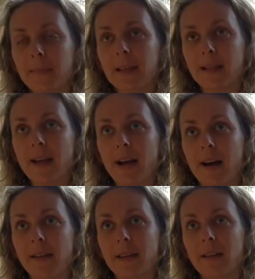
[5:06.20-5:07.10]
Yeah,
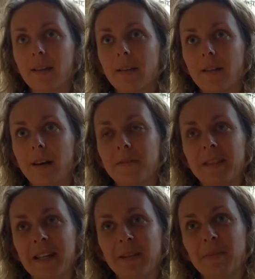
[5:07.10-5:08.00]
I think I've
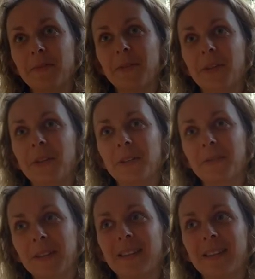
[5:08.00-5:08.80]
seen them before with